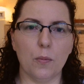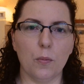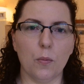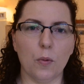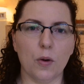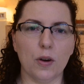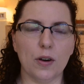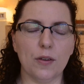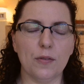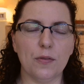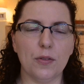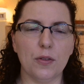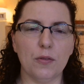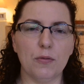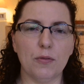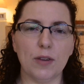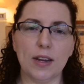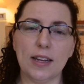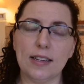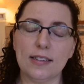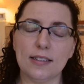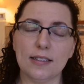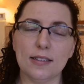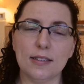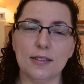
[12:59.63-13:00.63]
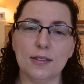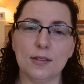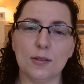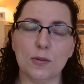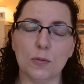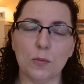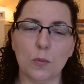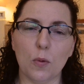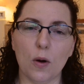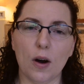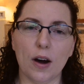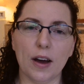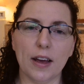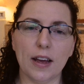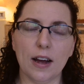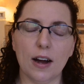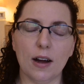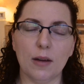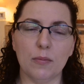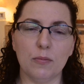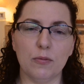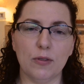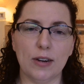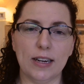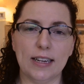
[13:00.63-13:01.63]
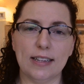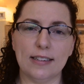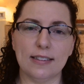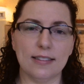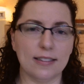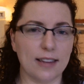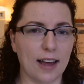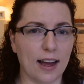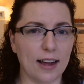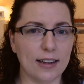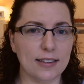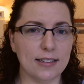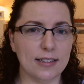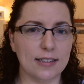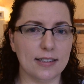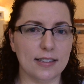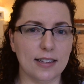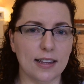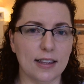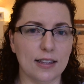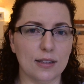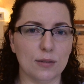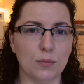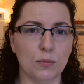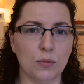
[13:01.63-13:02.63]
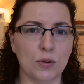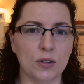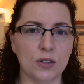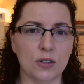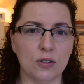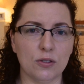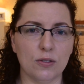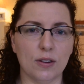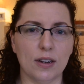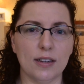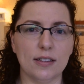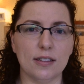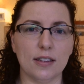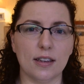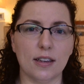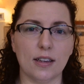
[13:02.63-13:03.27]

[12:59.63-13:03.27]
One of the reasons why I'm really sad to see this moisturiser